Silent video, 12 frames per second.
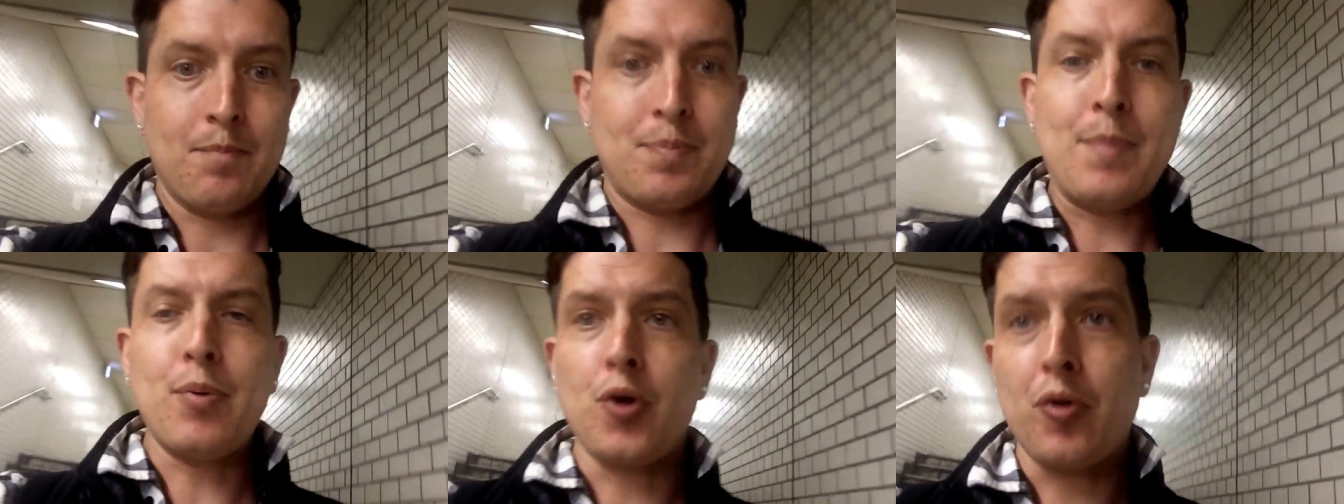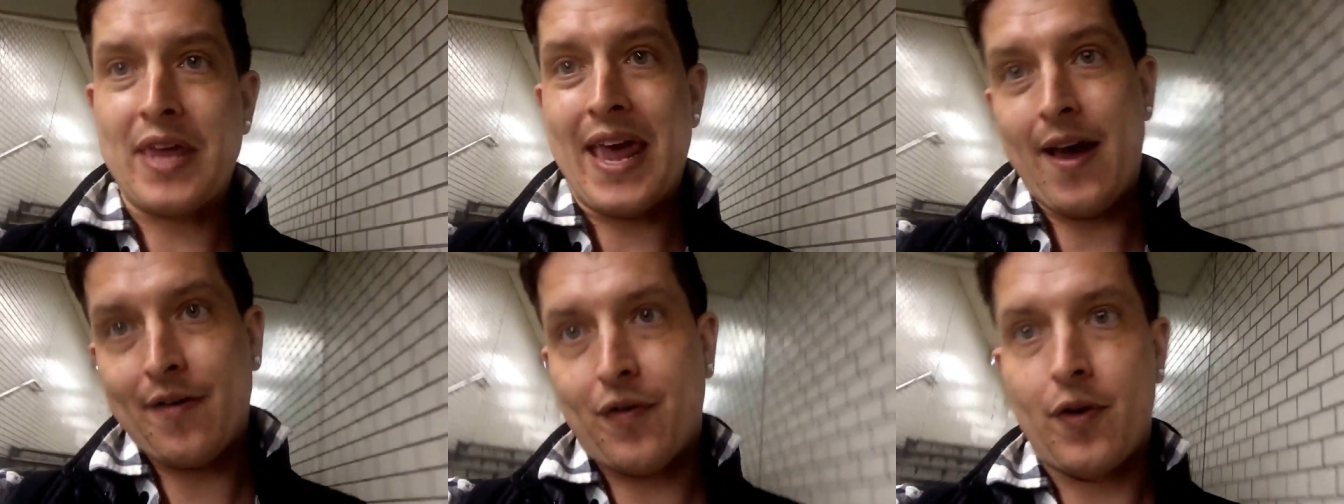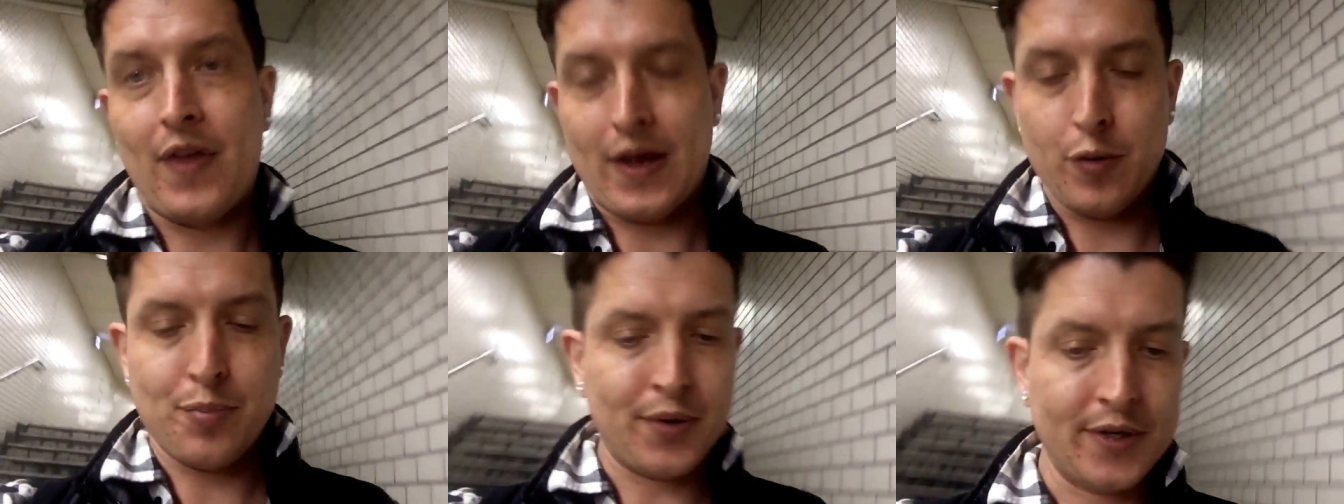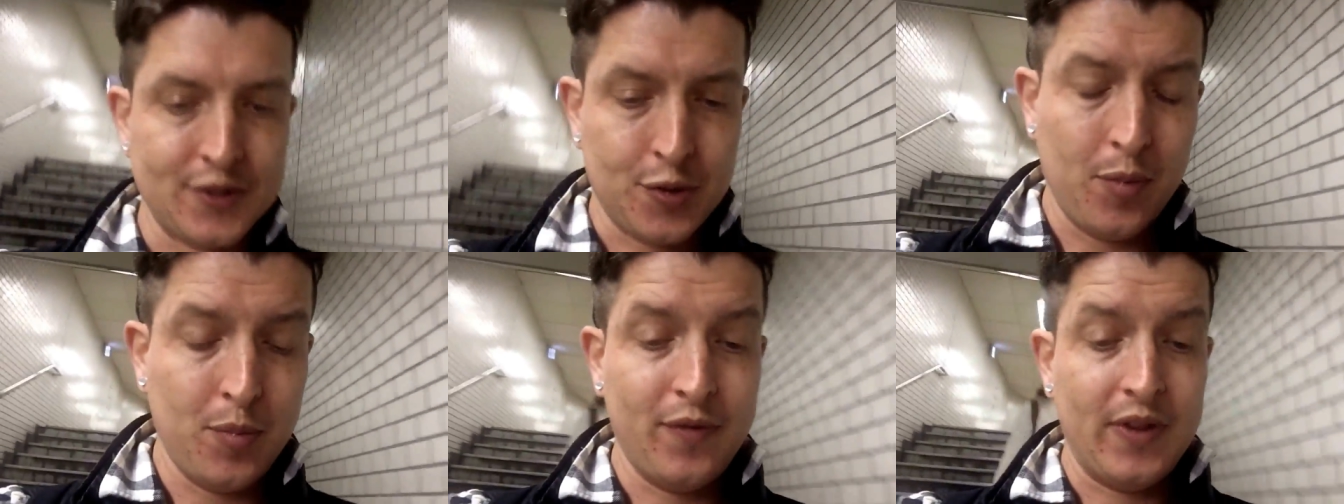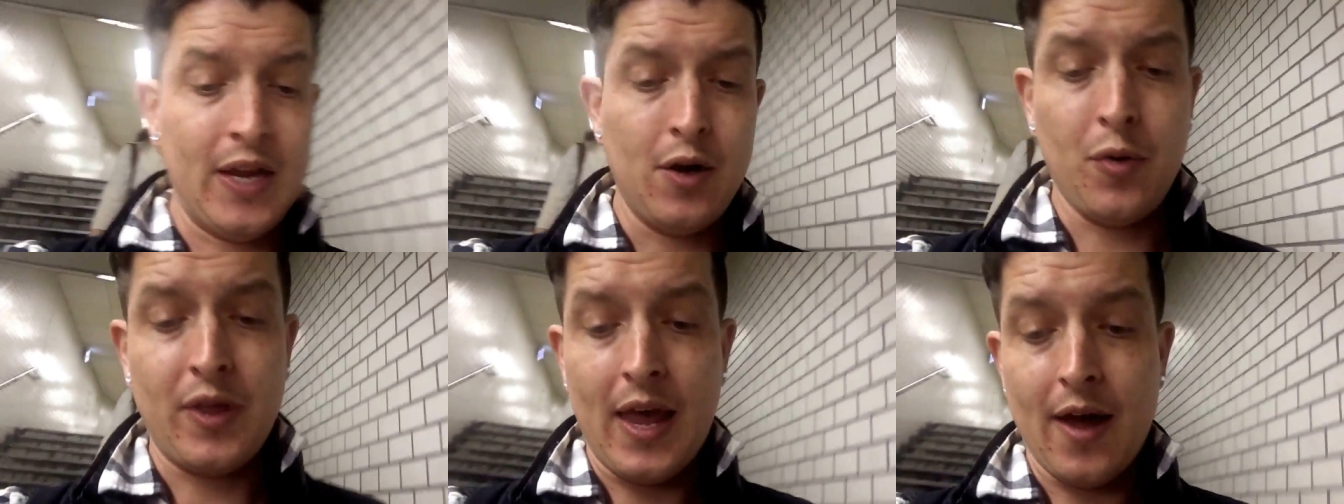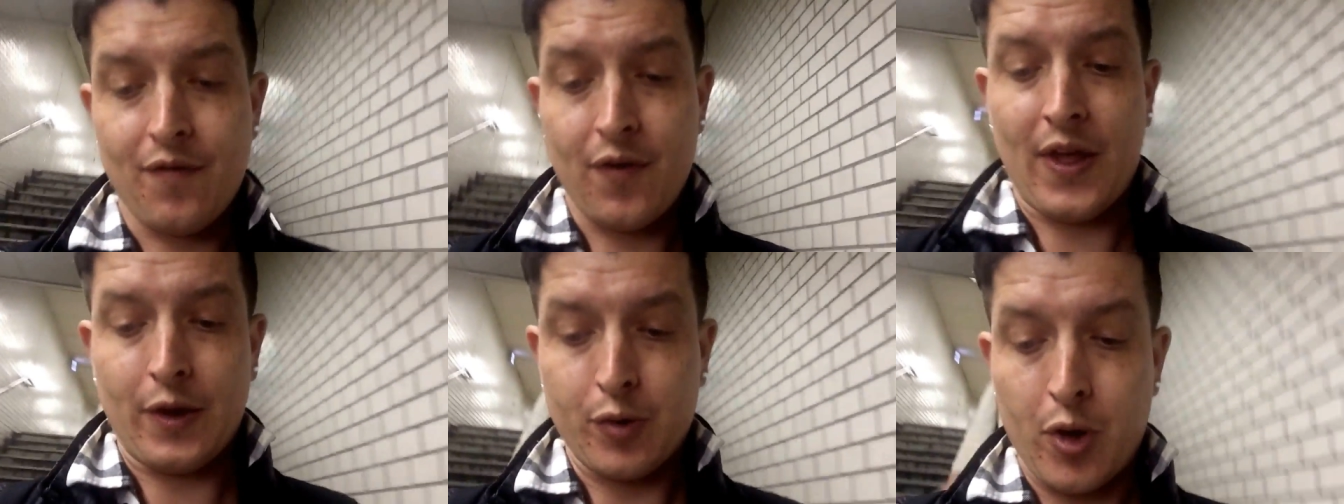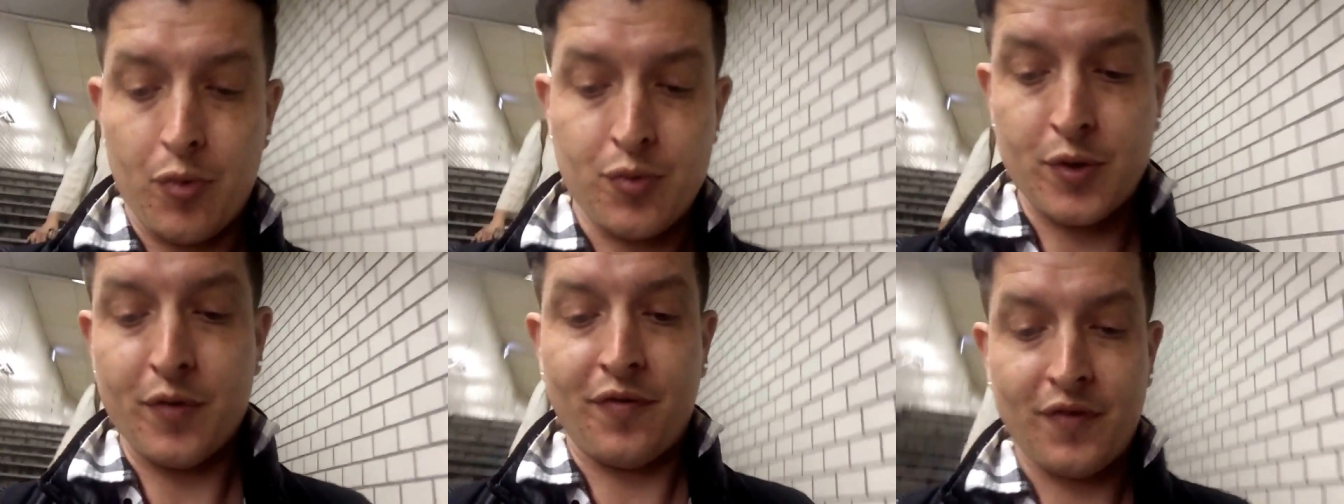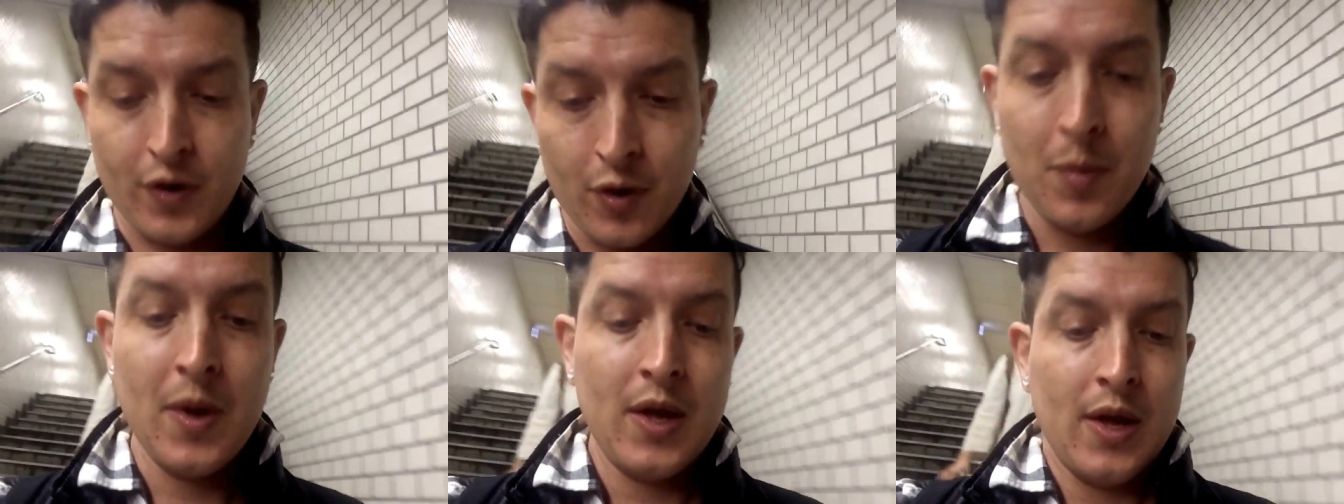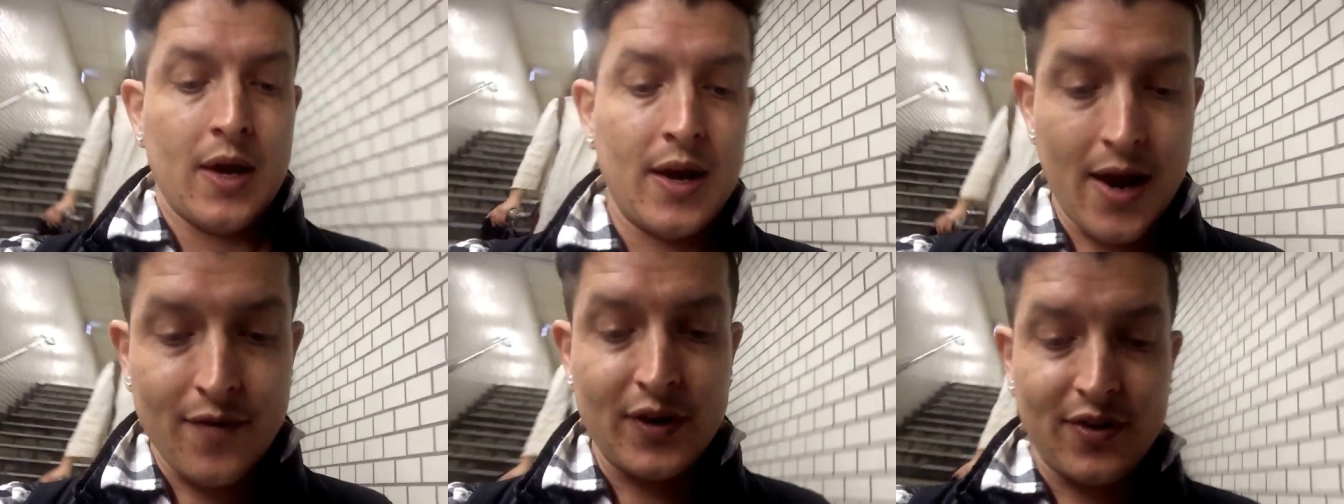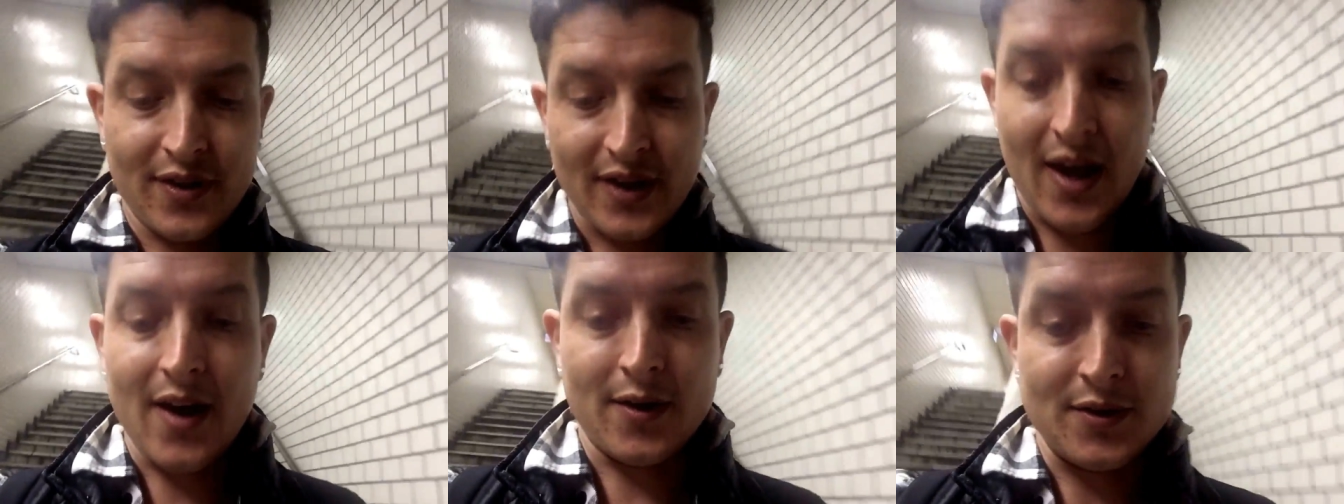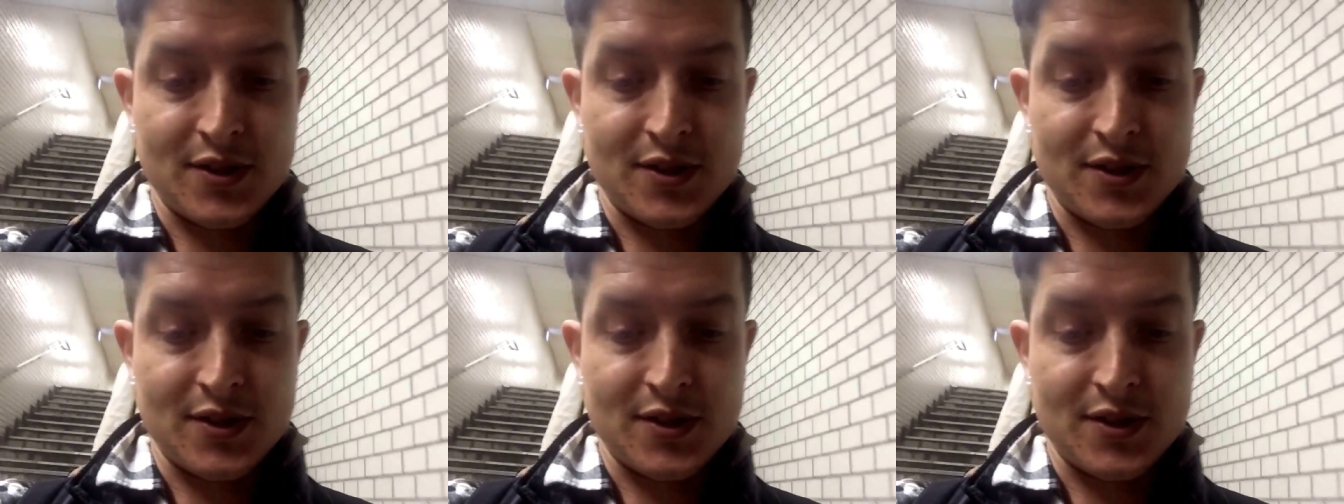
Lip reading: People know the effort that you put into a movie. They know the effort that you go through to film and everything else.